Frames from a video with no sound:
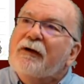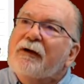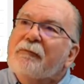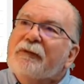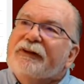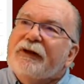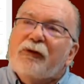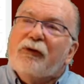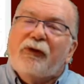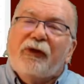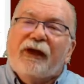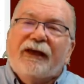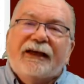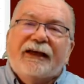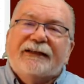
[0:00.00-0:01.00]
But the other
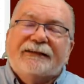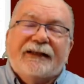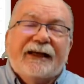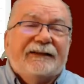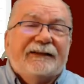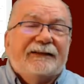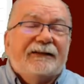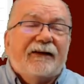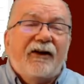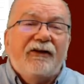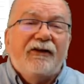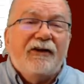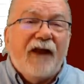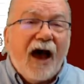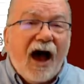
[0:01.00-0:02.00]
thing is that it's
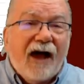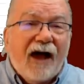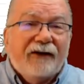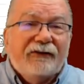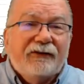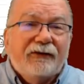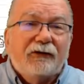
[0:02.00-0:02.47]
not